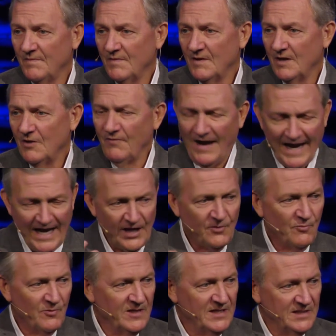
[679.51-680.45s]
If
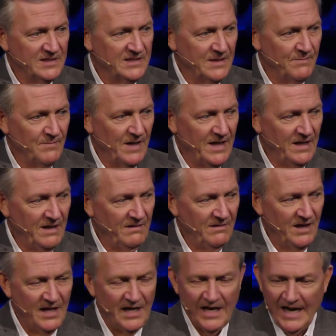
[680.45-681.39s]
hatred is in me,
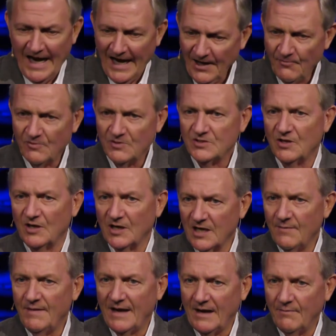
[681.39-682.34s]
hatred is going to
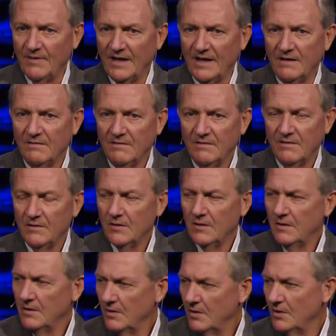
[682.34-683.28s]
come out of me.
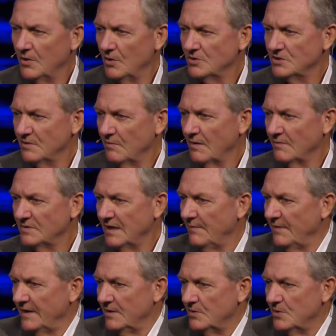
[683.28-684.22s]
You understand what I'm saying? I
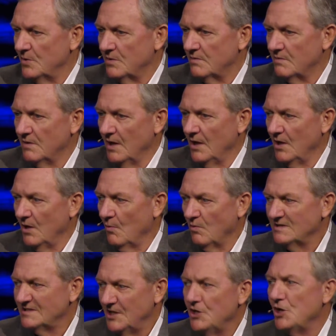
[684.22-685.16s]
mean, it's just,
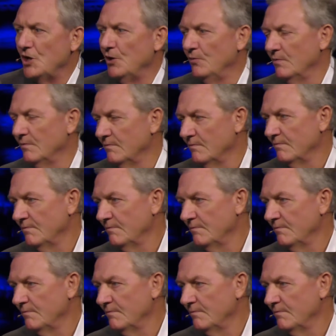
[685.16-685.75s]
what's in you?